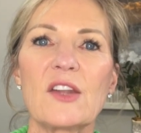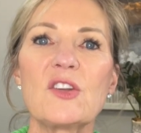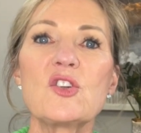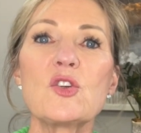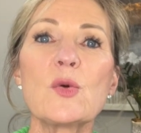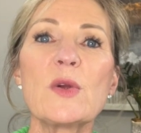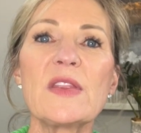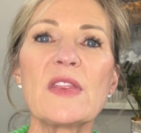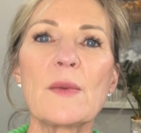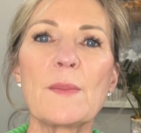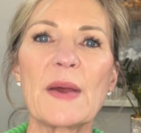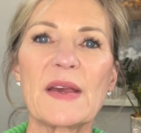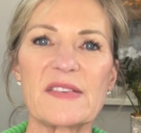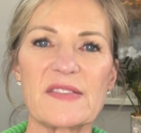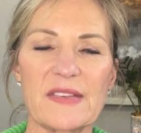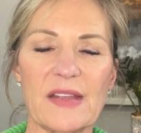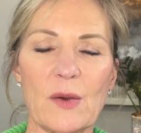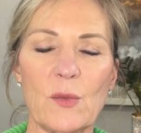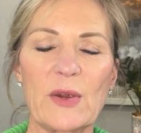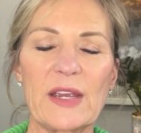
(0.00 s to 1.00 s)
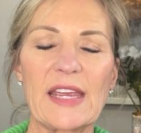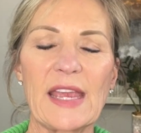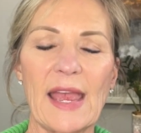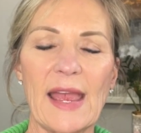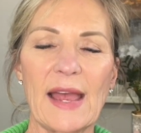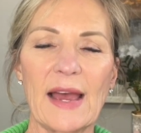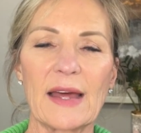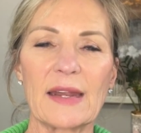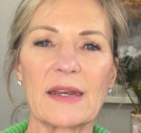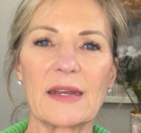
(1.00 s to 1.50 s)
doing the best that we
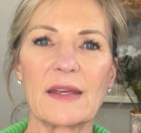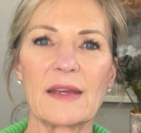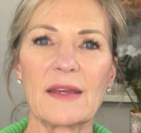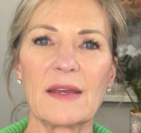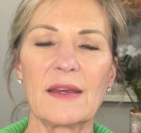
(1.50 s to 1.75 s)
can.